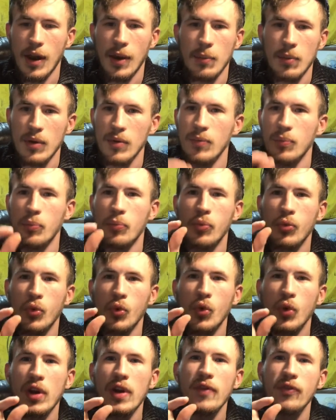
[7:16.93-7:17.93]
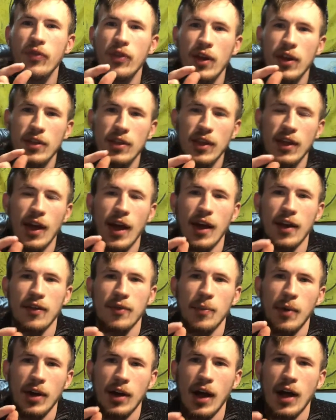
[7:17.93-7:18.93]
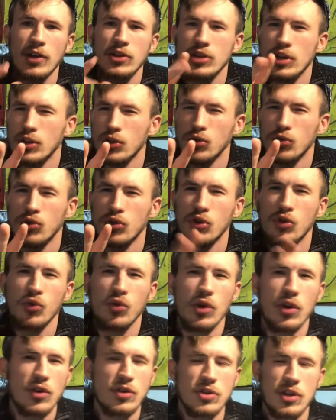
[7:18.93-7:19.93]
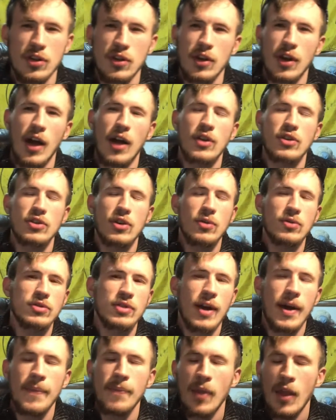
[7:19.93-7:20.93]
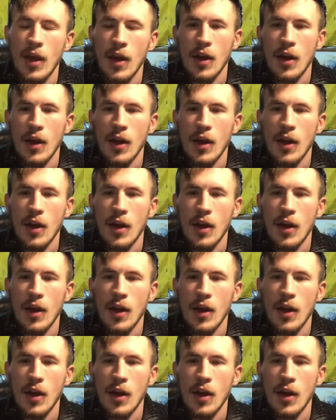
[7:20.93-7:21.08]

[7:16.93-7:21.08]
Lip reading: I mean, briefly at the end of my college, I did 2 years at the college I was at.